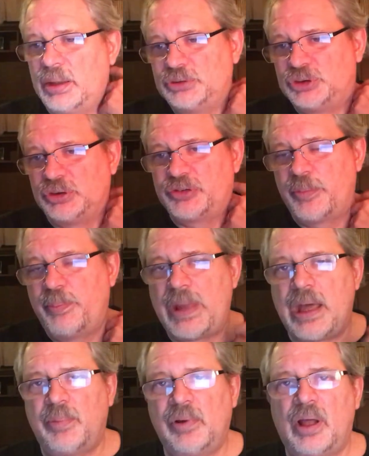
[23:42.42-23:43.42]
Jerusalem
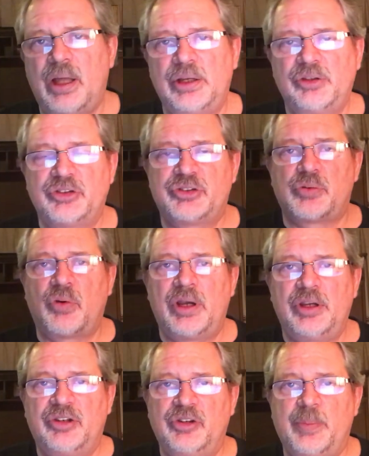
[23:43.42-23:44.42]
Babylon and
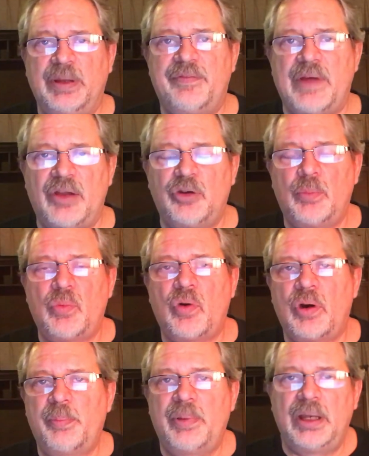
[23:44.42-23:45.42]
destroyed and just be found no
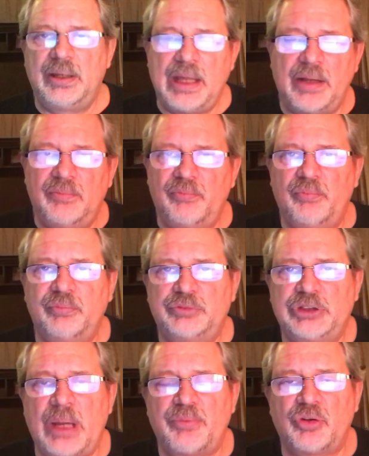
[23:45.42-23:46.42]
more, but yet in
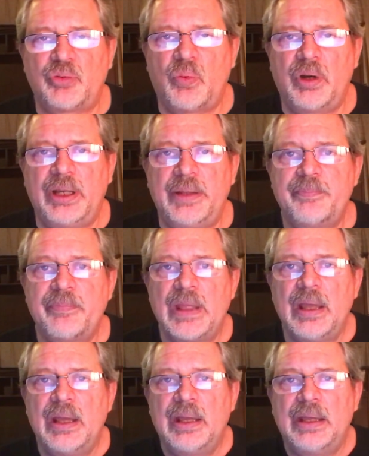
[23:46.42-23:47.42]
chapter 20
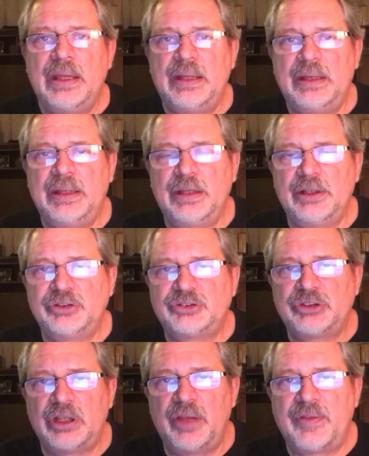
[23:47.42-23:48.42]
it
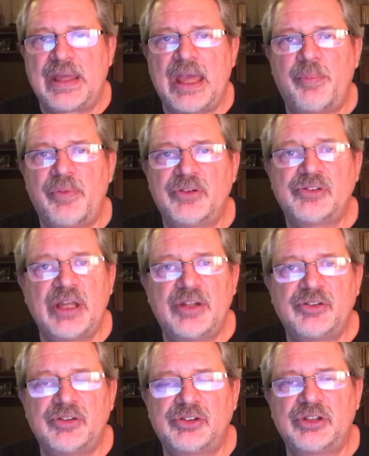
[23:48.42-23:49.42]
is the camp of the
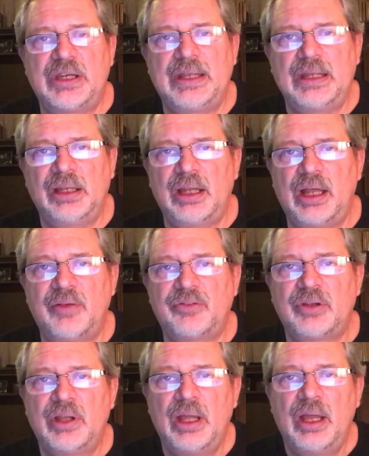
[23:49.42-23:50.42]
saints, the city he
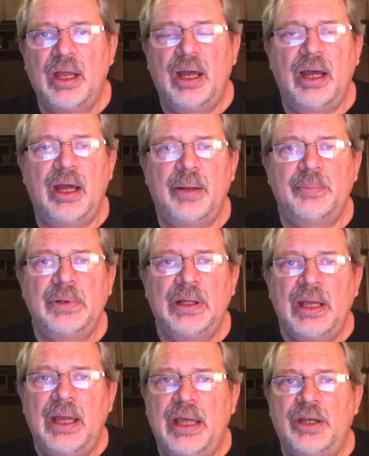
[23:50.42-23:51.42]
loves, and
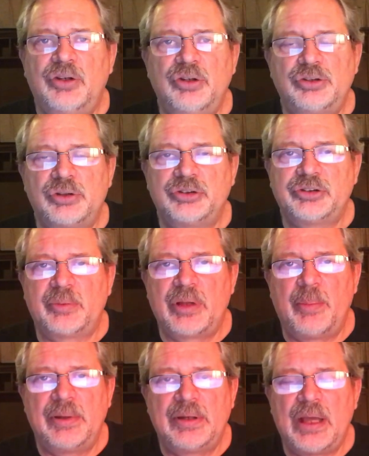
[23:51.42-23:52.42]
a new Jerusalem
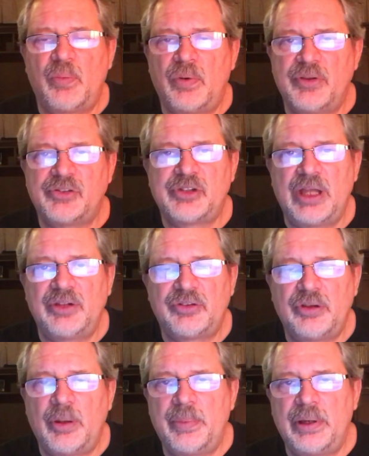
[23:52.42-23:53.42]
coming down where the
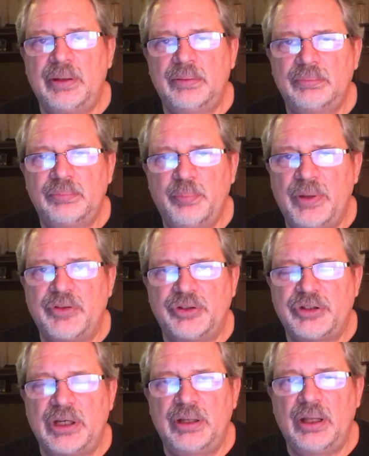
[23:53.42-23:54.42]
saints, nobody but
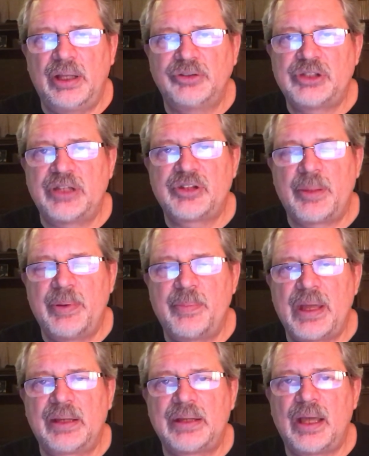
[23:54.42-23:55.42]
the saints coming
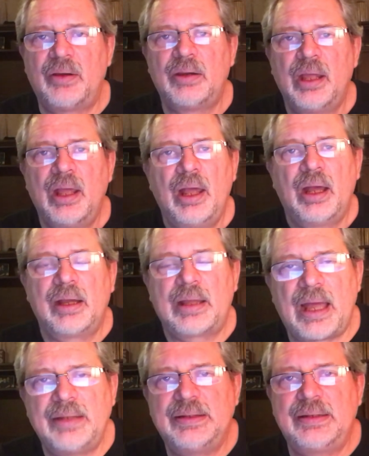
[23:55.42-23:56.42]
back down.
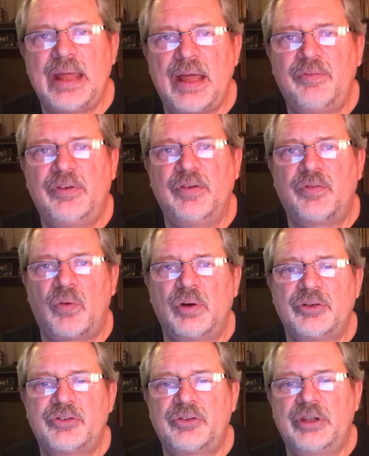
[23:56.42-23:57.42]
God did not
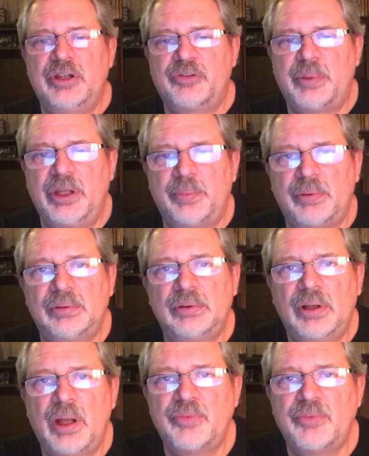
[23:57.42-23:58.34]
divorce his people.